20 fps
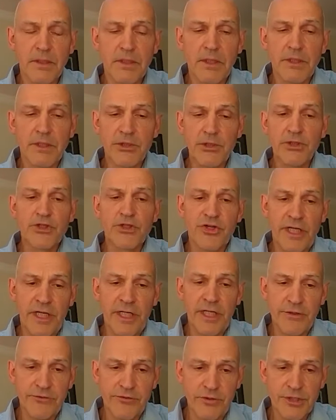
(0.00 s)
New
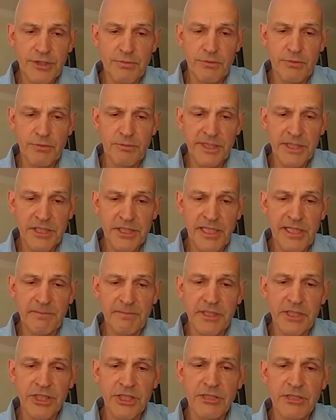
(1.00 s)
trade routes will be
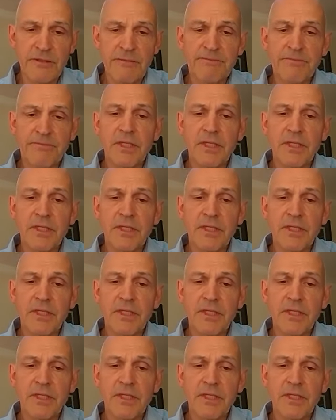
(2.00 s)
established,